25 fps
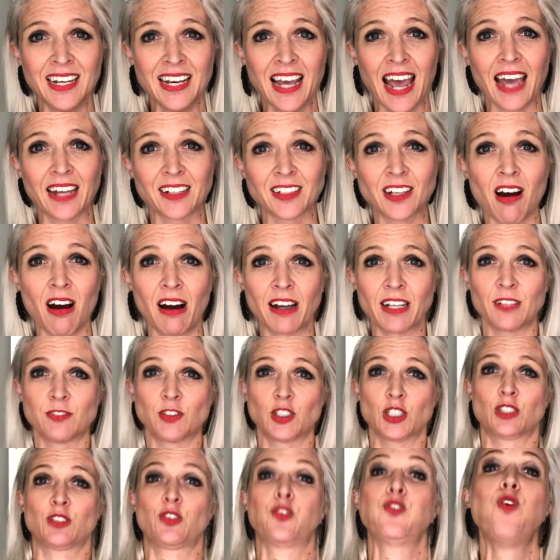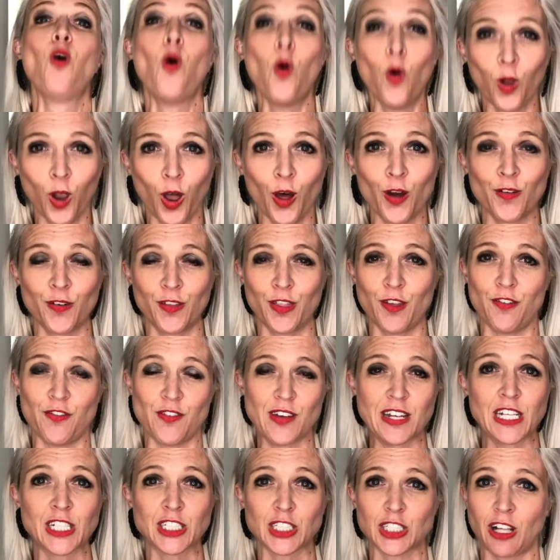and kind of just fall over the
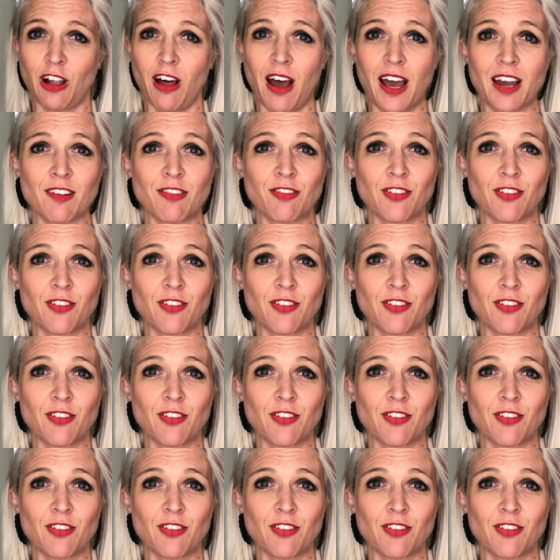finish line,